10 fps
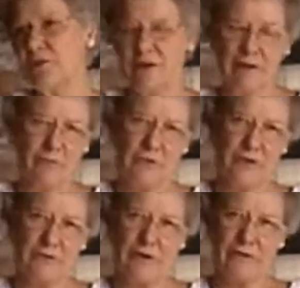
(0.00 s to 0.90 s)
did not
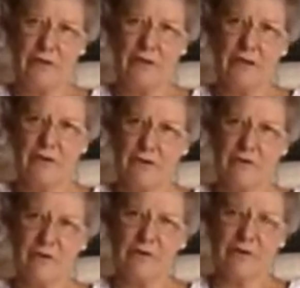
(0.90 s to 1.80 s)
approve of it
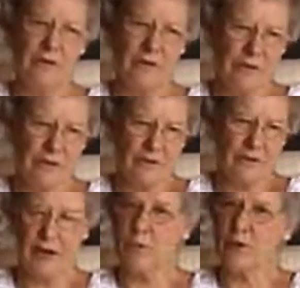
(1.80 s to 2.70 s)
either,
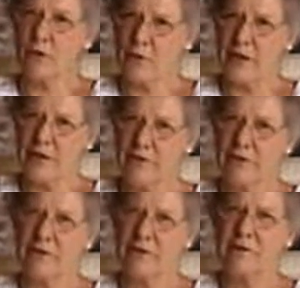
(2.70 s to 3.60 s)
that I would quit.